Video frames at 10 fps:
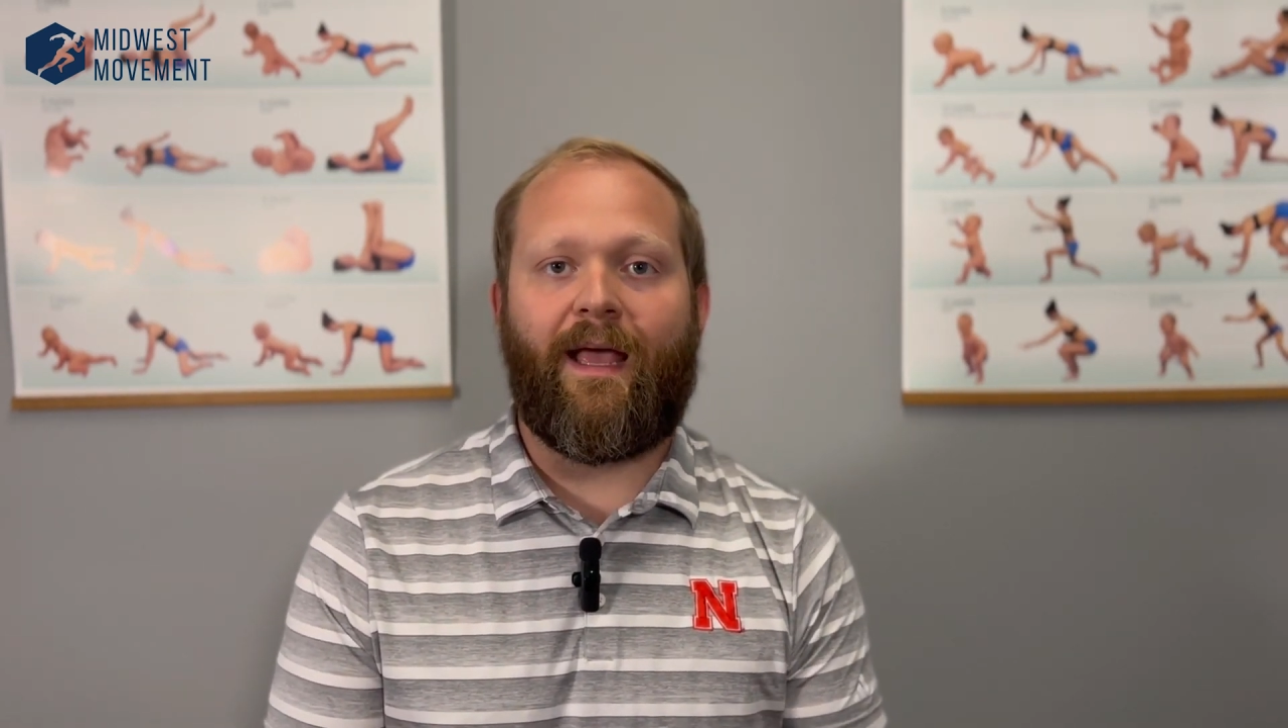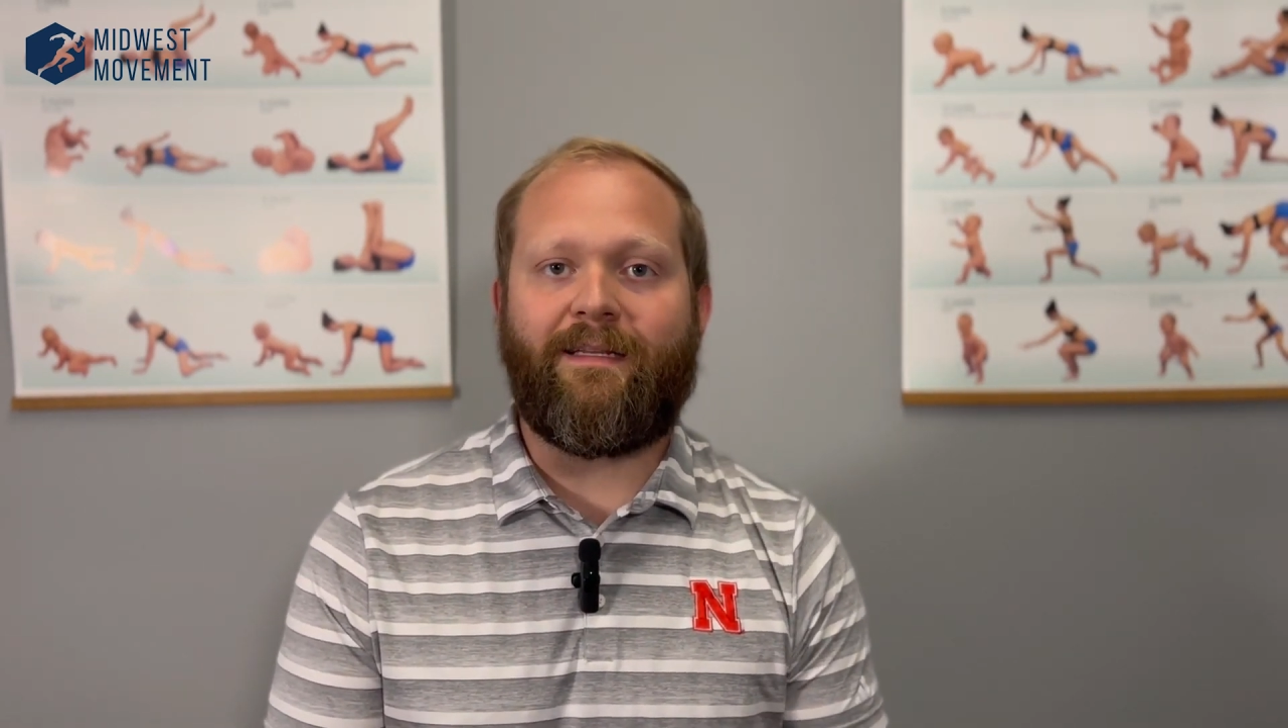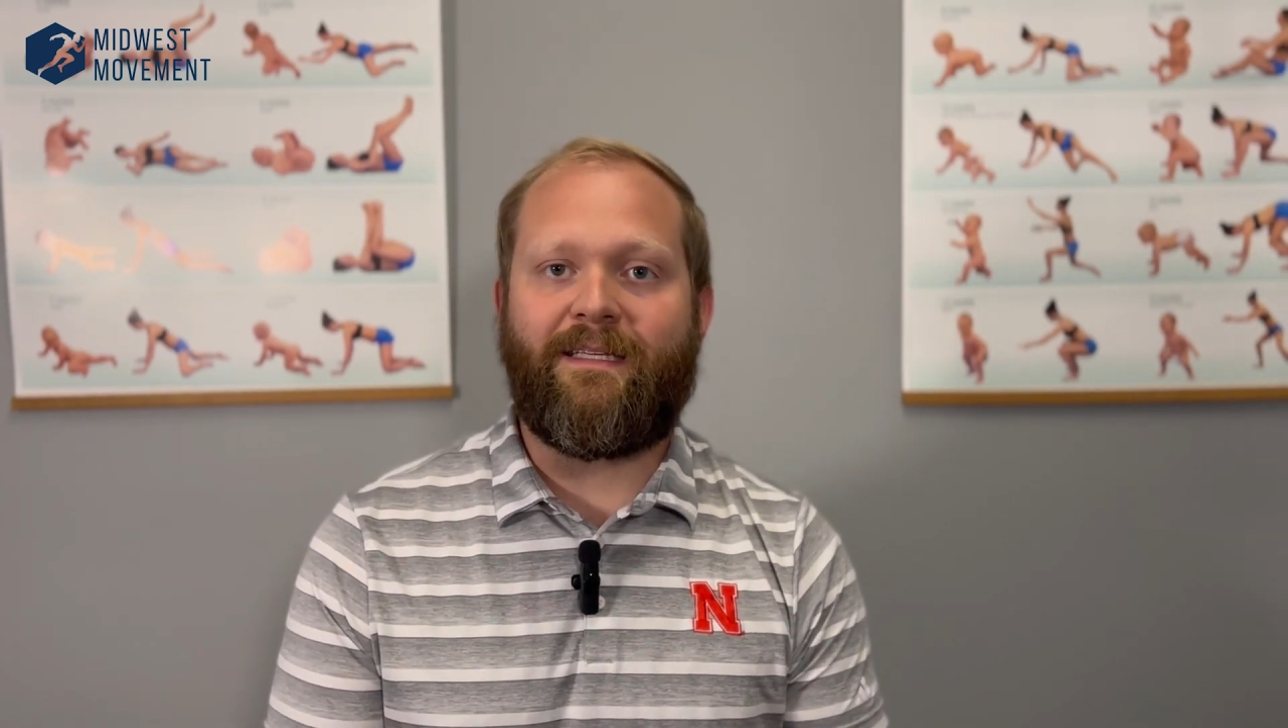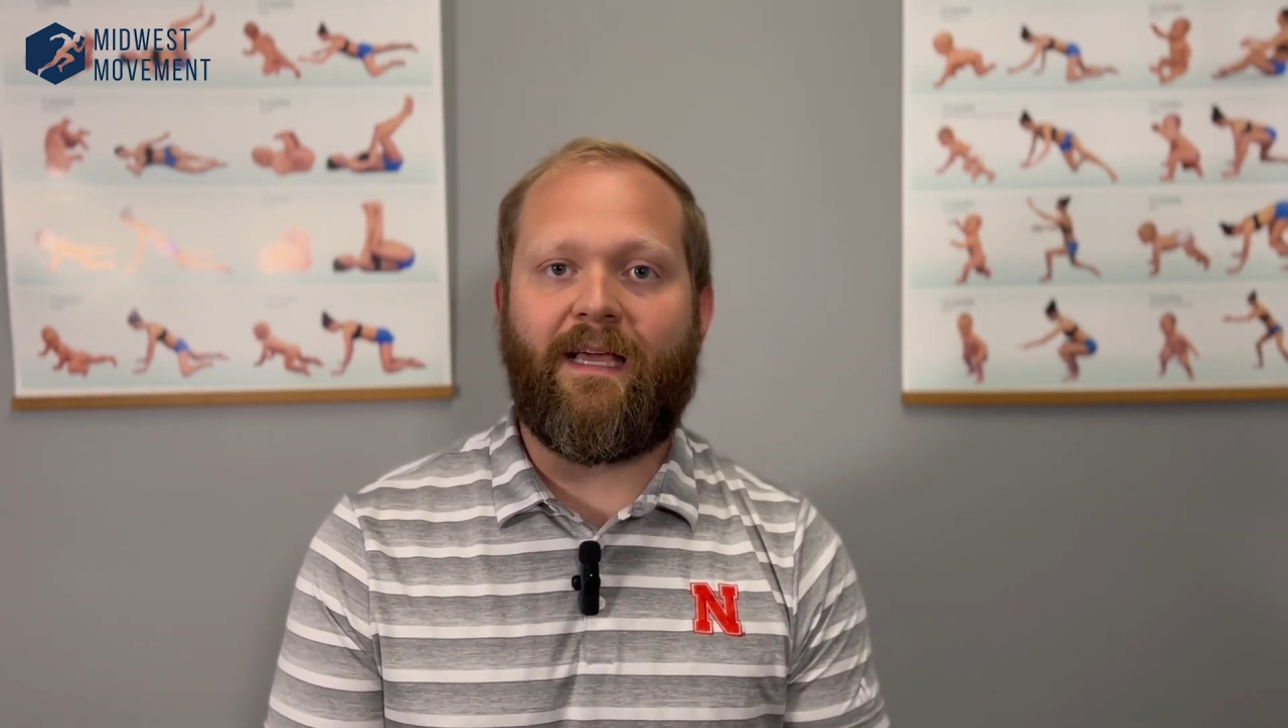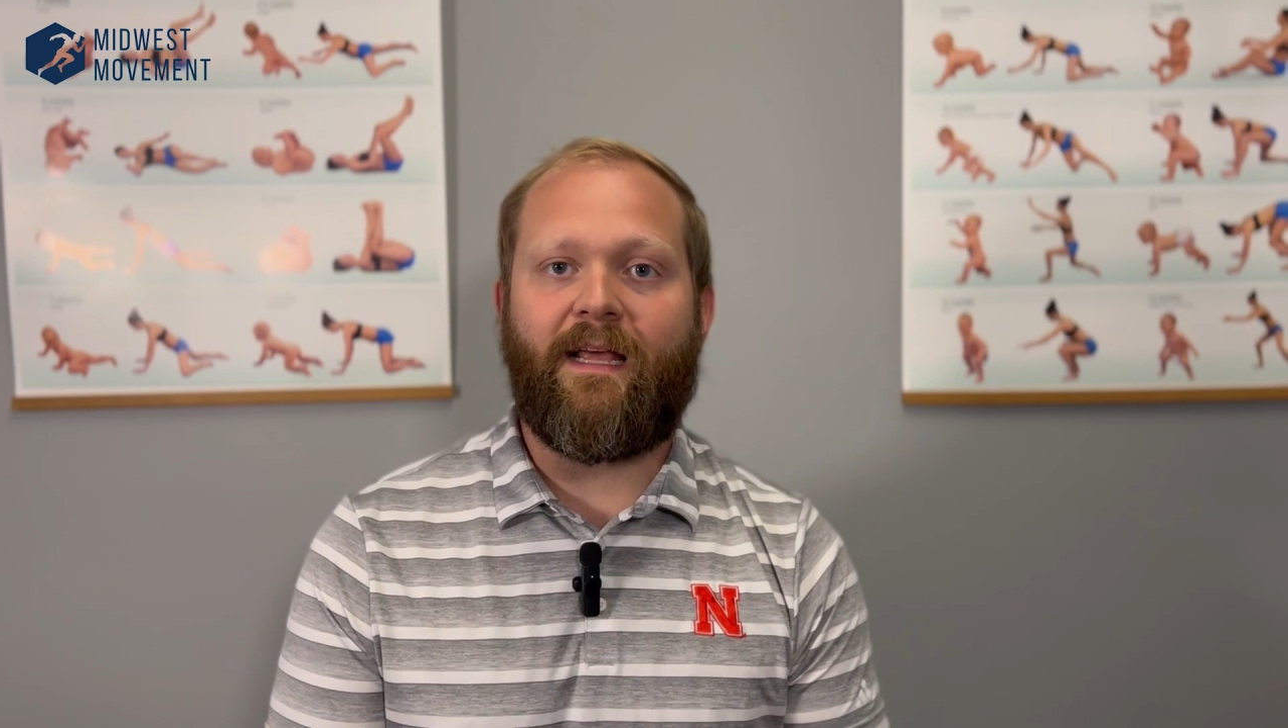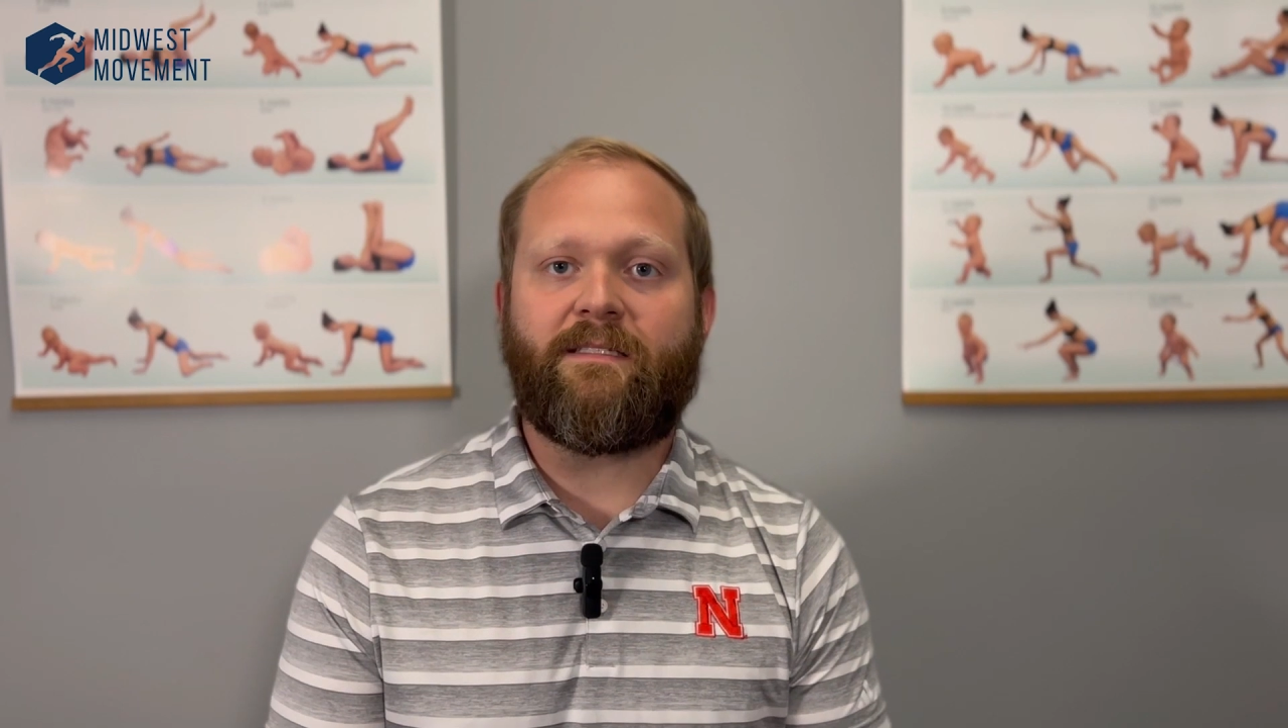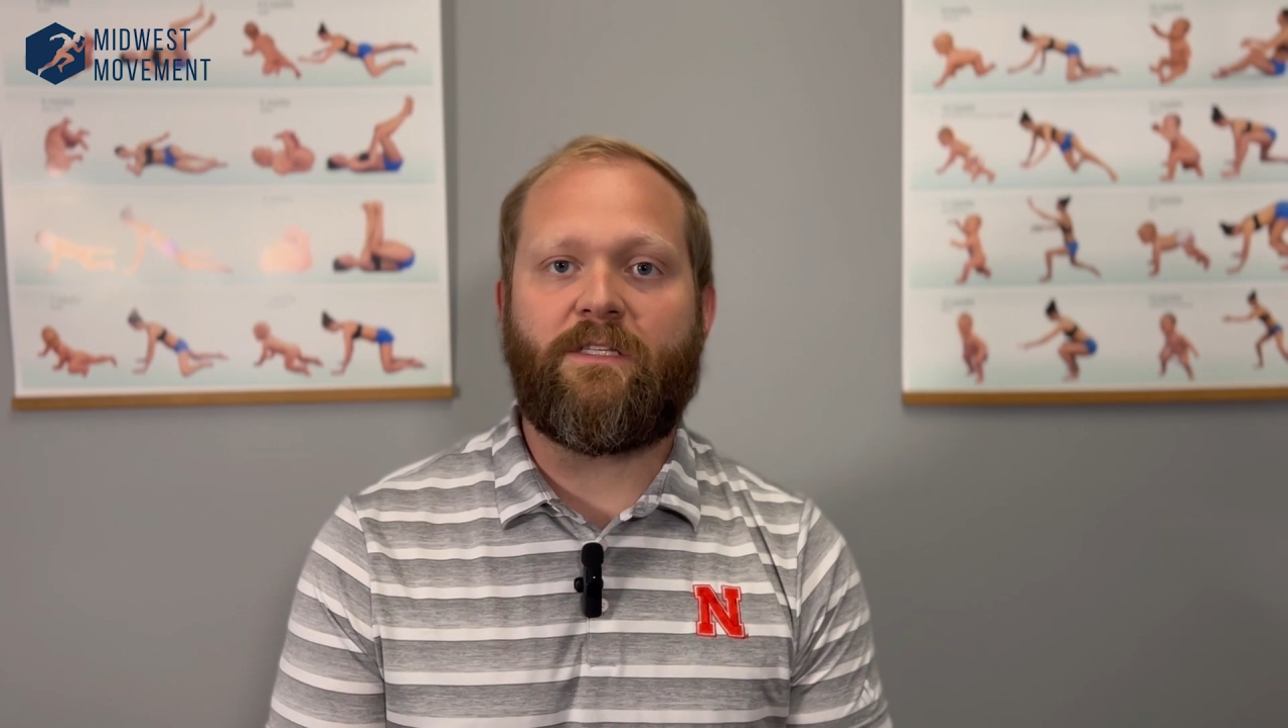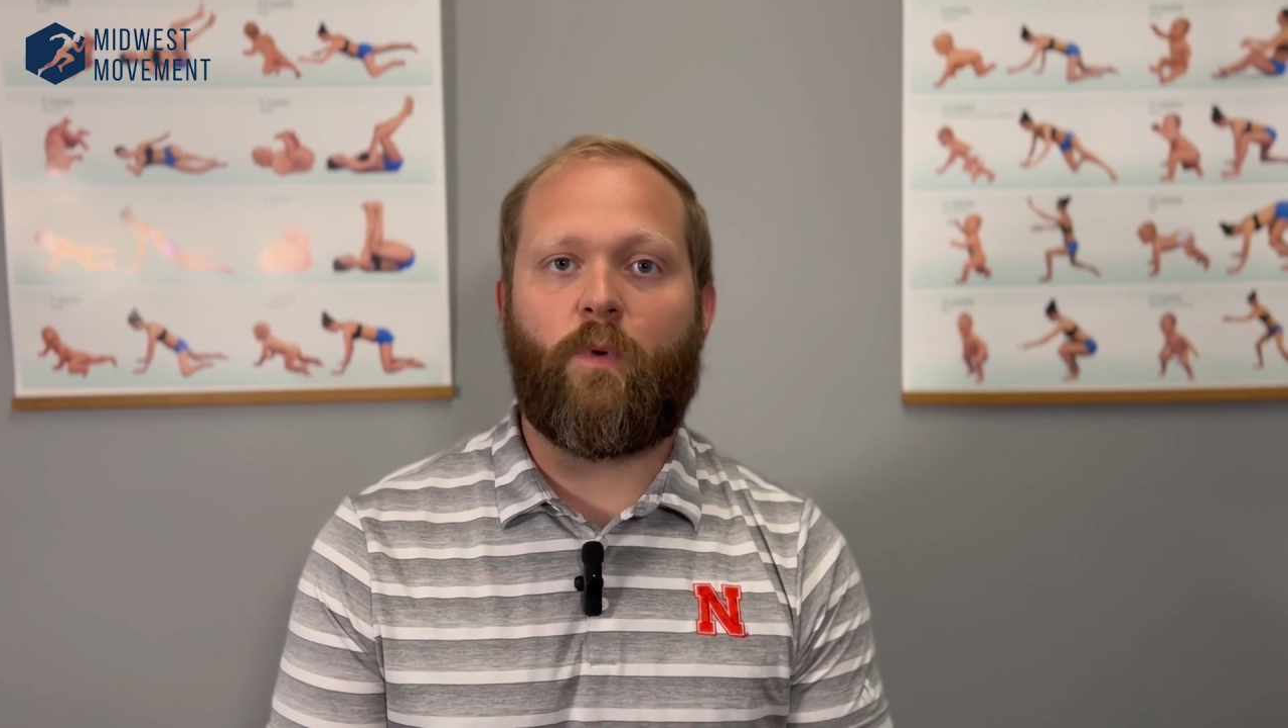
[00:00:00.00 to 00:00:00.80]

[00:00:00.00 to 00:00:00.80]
and DNS is